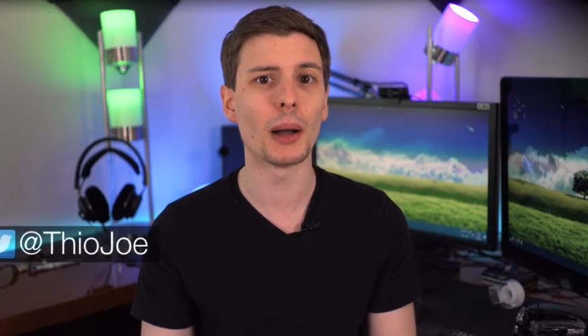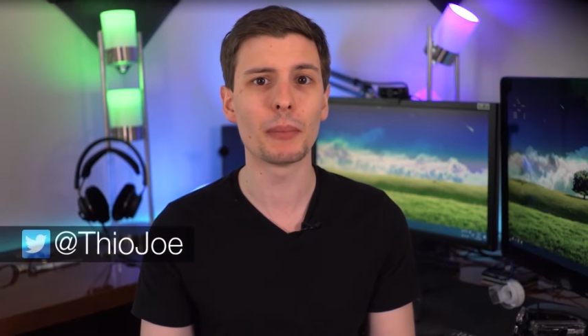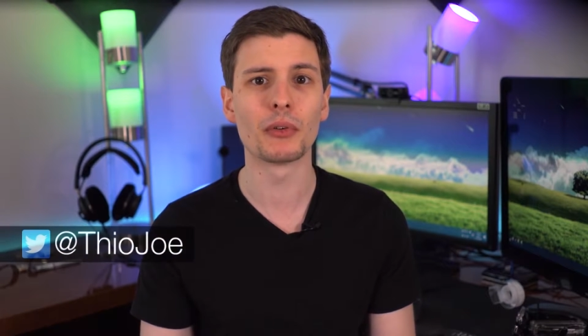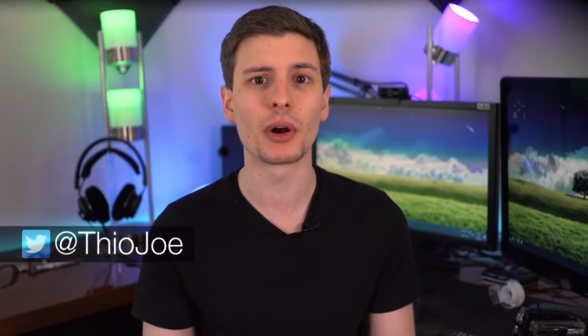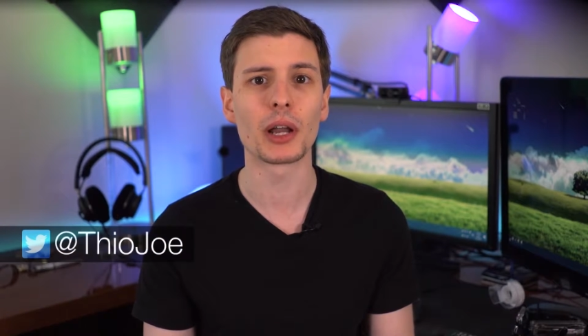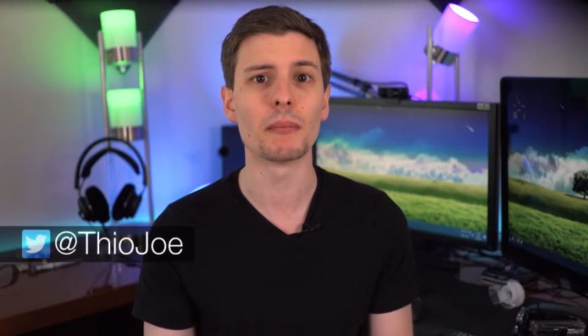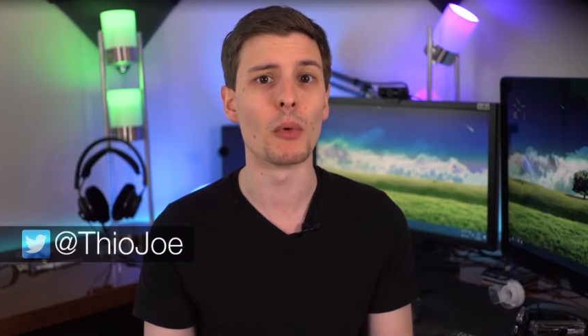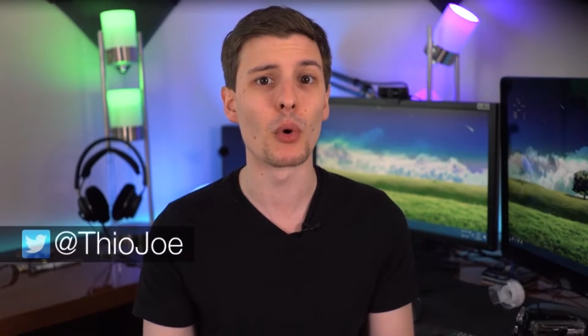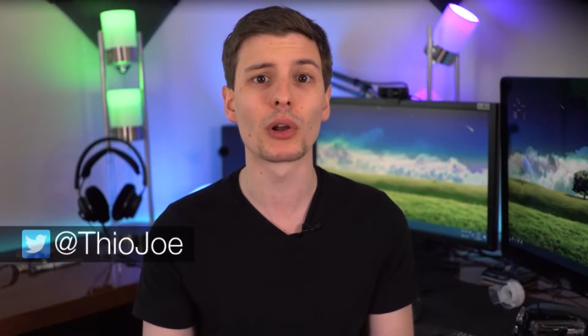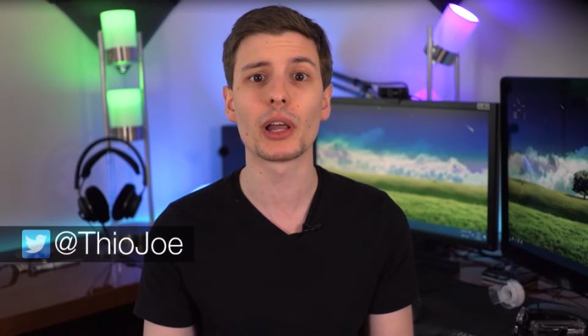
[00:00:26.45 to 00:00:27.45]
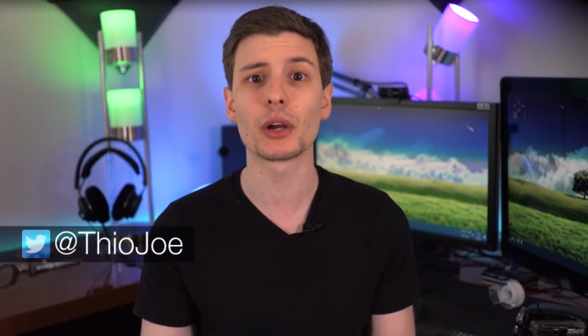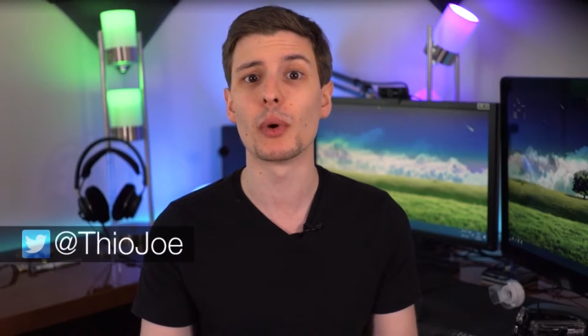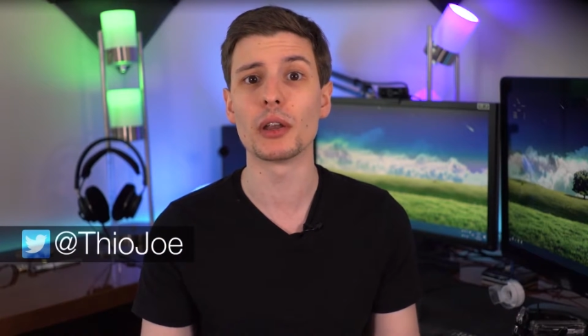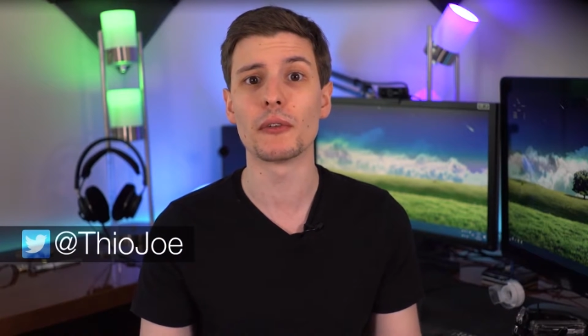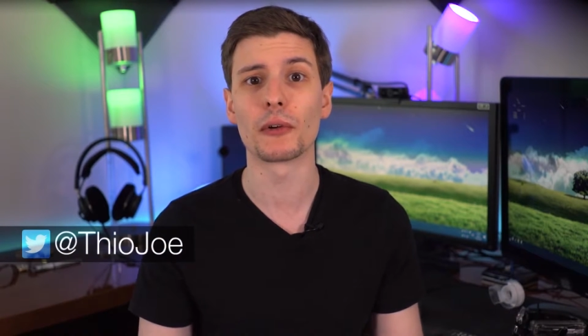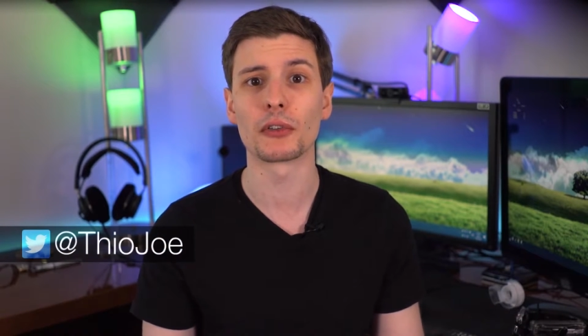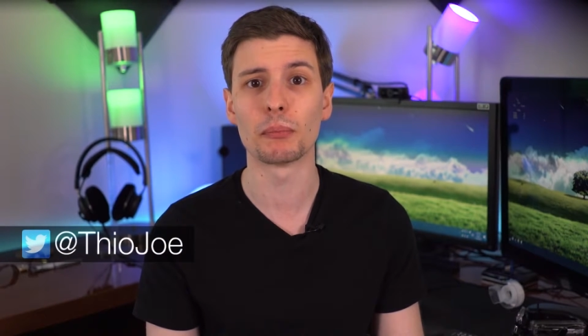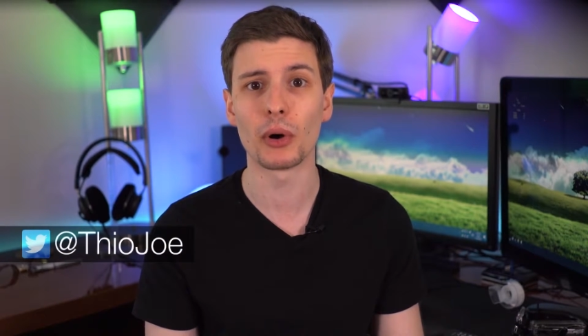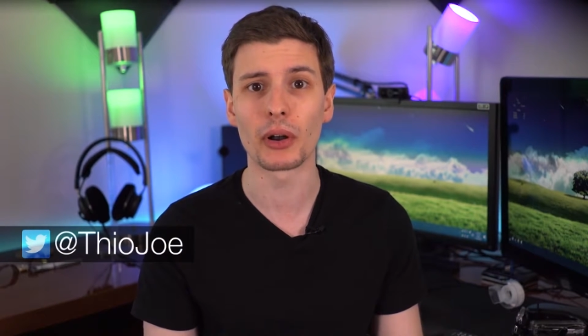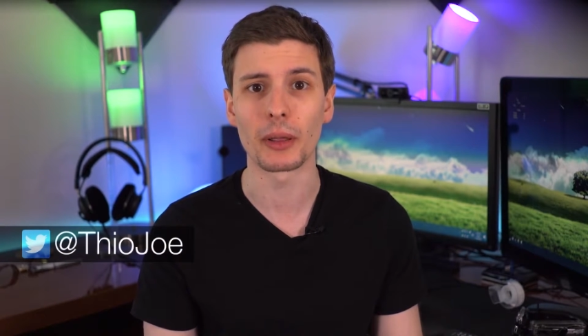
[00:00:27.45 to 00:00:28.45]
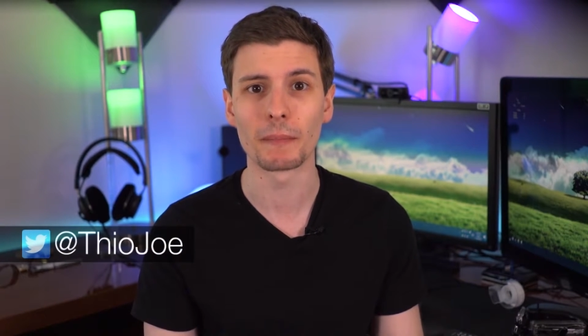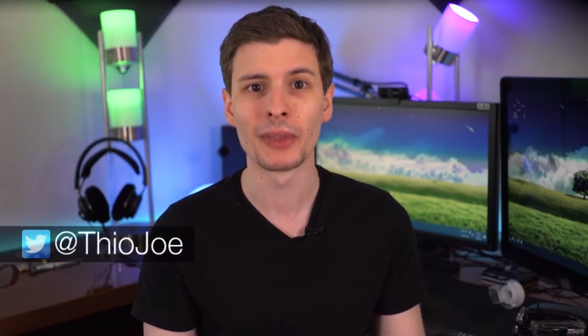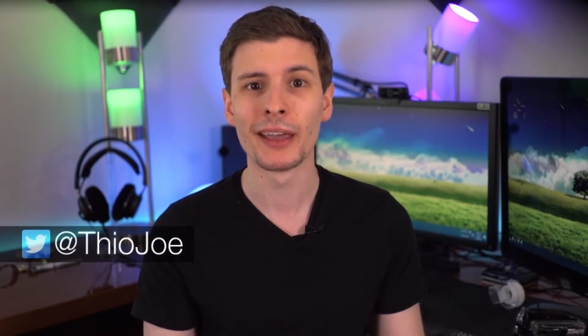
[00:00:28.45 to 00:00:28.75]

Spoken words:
up and running more like when you first bought it.